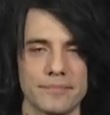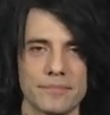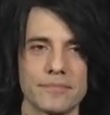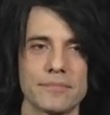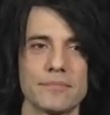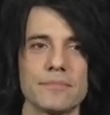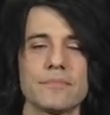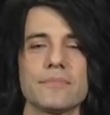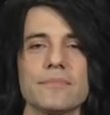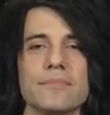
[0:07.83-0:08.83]

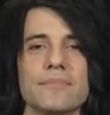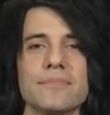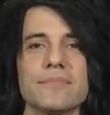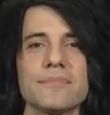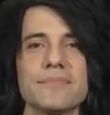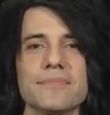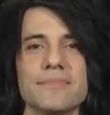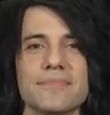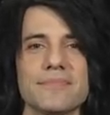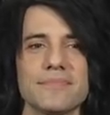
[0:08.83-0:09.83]

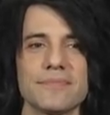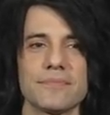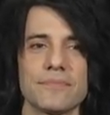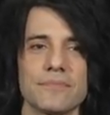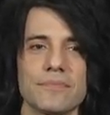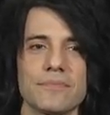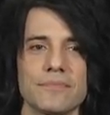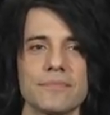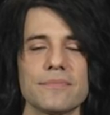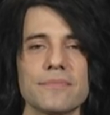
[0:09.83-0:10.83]

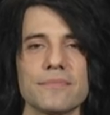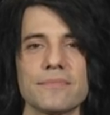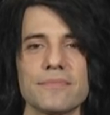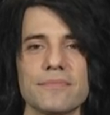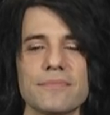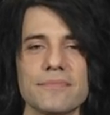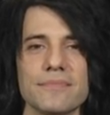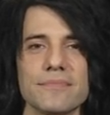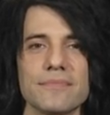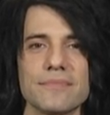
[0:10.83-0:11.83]

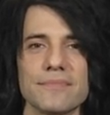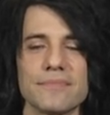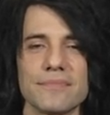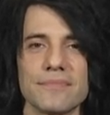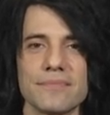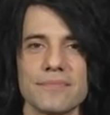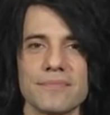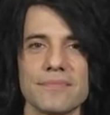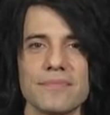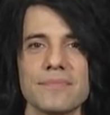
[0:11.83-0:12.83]

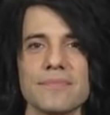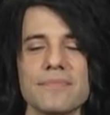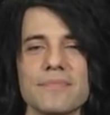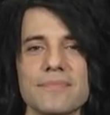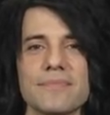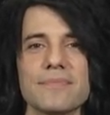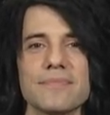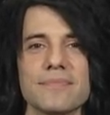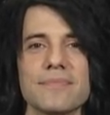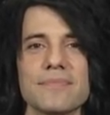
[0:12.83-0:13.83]

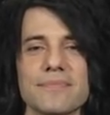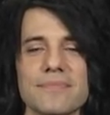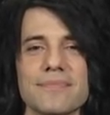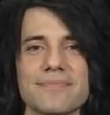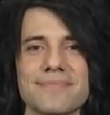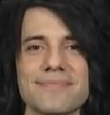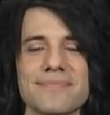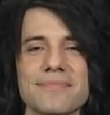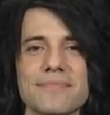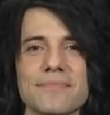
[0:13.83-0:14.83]

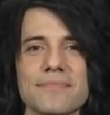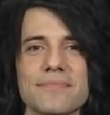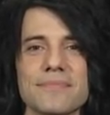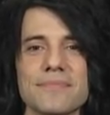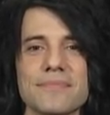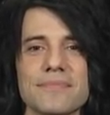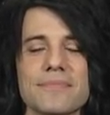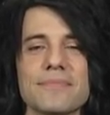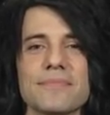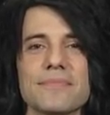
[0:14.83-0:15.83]
[no speech]